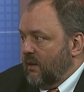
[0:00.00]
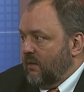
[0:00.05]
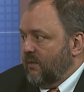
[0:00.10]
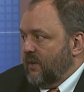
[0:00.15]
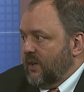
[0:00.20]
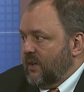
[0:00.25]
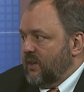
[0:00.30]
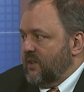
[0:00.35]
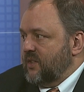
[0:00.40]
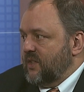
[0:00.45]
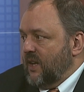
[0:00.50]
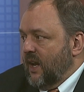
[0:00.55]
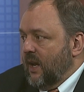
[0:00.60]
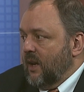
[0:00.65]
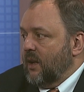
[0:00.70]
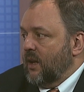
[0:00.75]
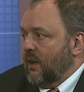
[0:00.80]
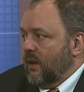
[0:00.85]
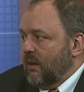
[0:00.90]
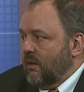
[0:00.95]
of right.
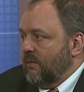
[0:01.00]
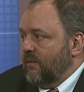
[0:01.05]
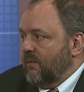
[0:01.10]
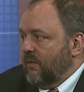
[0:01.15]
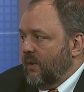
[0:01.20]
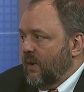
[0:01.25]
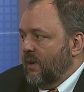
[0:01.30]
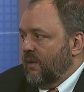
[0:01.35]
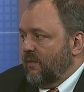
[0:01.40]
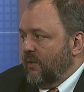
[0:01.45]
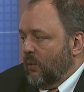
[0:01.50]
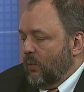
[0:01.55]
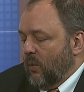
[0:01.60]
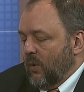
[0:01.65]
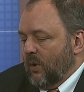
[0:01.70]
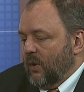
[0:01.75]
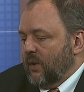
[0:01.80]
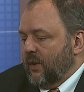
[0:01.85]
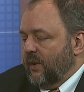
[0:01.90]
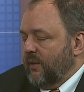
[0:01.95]
understanding of, of the
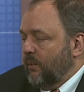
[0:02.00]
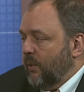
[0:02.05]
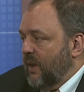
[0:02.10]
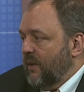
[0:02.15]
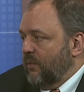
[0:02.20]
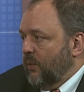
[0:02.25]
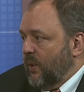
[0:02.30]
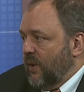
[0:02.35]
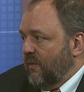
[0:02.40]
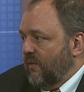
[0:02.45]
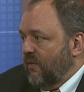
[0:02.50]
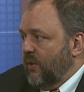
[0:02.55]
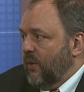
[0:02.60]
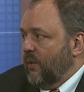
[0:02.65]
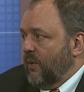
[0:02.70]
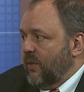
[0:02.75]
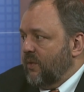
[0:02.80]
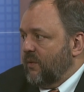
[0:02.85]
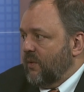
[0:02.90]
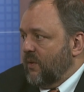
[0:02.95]
world if, if we
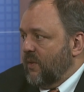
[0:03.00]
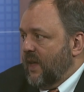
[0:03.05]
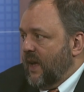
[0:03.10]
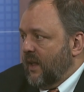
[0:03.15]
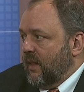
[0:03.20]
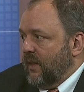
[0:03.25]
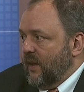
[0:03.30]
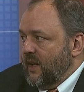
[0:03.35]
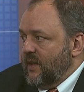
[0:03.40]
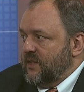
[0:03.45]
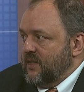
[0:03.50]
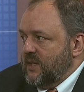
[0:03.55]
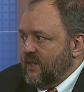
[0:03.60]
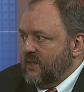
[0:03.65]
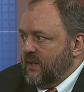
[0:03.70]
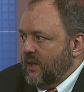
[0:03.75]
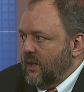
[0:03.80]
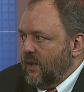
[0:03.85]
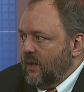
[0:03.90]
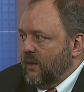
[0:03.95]
view it through that lens,
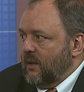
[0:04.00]
isn't it?